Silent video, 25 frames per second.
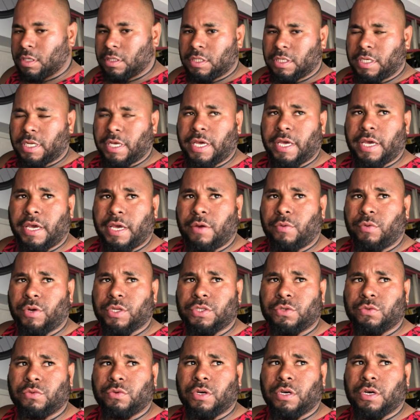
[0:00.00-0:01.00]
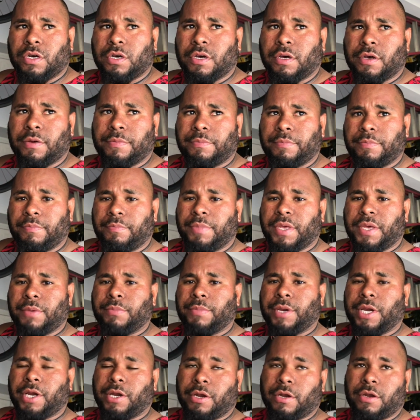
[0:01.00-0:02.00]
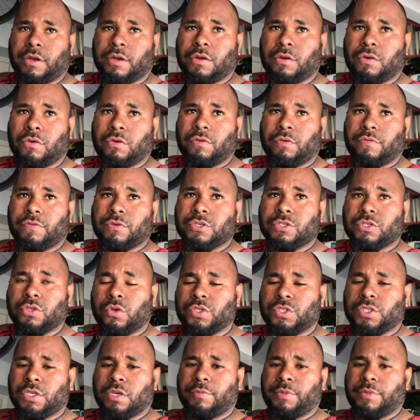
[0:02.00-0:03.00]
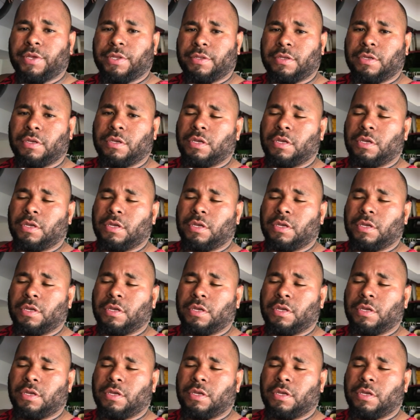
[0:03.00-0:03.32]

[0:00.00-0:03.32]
today I went to Big Bear over Snow Summit